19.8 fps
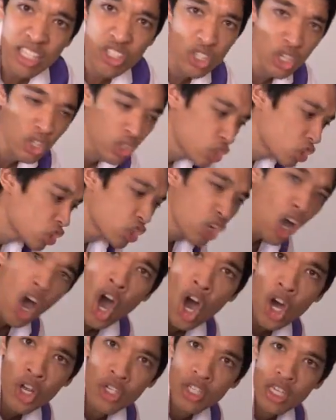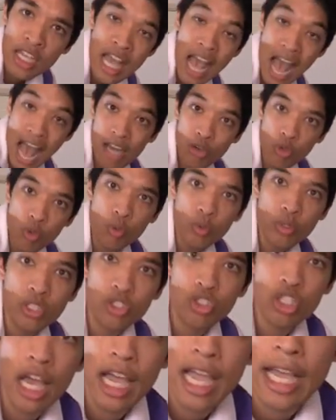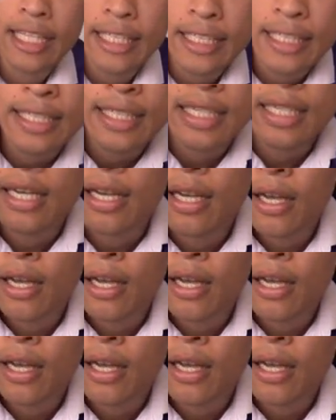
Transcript: a god! And all the giants